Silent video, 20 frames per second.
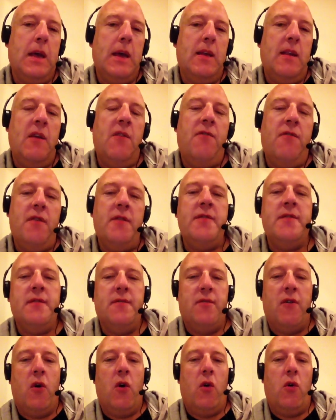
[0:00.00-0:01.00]
Now, first
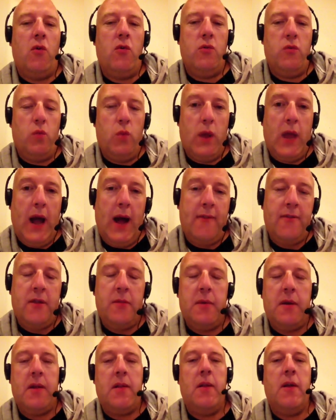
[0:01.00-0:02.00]
of all, we have to
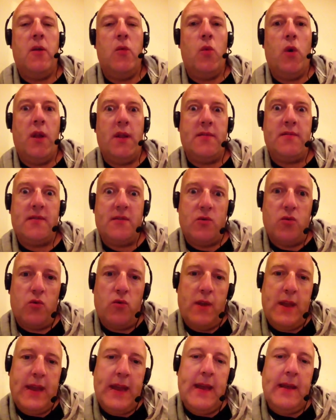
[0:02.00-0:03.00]
be clear on what a
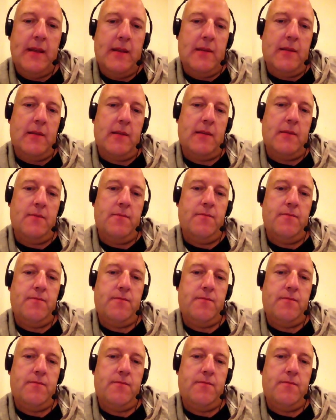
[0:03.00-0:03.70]
story is.